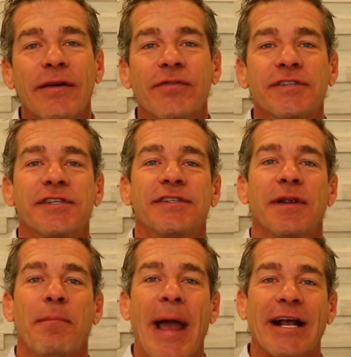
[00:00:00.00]
differences
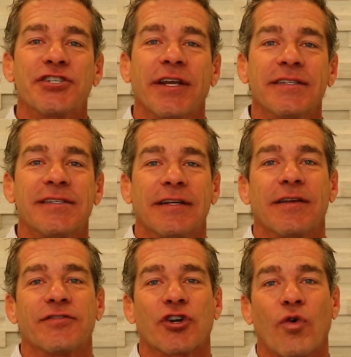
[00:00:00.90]
in matching
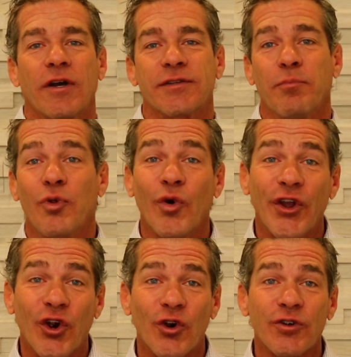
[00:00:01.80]
incentives across
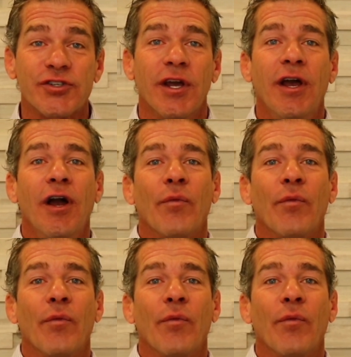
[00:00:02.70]
employers,